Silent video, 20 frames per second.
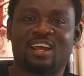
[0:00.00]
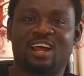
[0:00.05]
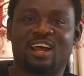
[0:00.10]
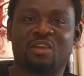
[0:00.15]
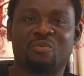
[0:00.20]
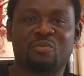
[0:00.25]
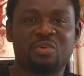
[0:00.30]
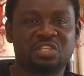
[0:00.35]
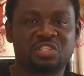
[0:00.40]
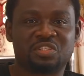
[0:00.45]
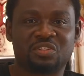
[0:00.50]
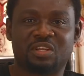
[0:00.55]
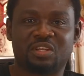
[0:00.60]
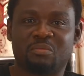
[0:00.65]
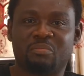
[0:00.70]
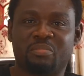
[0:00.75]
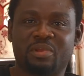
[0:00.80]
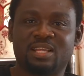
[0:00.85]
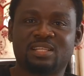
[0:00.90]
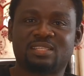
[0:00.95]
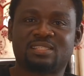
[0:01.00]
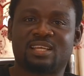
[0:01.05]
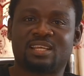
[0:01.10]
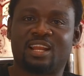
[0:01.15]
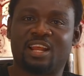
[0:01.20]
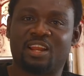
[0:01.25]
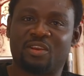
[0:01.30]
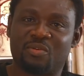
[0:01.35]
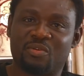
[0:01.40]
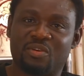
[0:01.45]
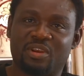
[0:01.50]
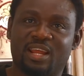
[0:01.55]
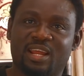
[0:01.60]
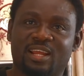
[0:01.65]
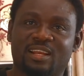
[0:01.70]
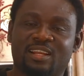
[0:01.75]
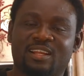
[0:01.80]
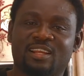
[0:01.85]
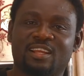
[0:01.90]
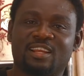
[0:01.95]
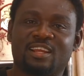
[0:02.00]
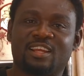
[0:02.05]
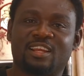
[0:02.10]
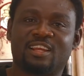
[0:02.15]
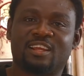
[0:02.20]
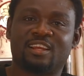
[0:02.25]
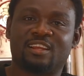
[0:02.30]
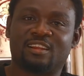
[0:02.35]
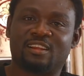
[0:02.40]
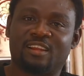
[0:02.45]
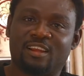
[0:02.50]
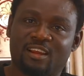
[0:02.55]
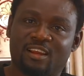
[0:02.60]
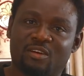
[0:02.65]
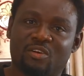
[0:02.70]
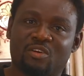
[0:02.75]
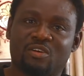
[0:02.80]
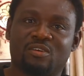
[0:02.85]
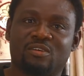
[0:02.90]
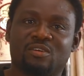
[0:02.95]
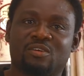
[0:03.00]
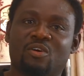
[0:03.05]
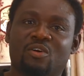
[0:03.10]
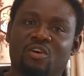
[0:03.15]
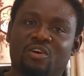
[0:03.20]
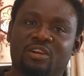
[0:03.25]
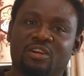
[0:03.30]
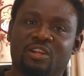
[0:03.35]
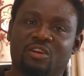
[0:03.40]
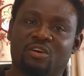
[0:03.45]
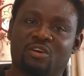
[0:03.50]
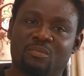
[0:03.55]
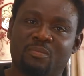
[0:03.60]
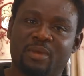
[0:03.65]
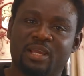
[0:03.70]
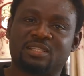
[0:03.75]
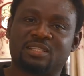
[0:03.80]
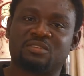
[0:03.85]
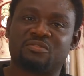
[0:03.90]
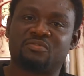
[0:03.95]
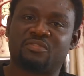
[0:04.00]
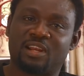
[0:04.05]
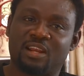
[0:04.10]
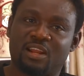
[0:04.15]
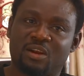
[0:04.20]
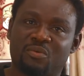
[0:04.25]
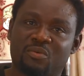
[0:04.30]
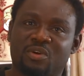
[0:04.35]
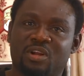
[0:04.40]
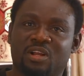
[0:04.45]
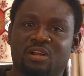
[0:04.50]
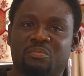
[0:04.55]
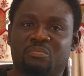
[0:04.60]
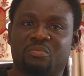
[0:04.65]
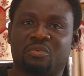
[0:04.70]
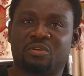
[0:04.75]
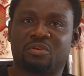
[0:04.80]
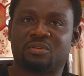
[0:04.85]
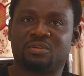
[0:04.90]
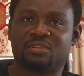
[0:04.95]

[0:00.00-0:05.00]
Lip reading: I wish you the best, and I know that God, the Almighty Father, will help you.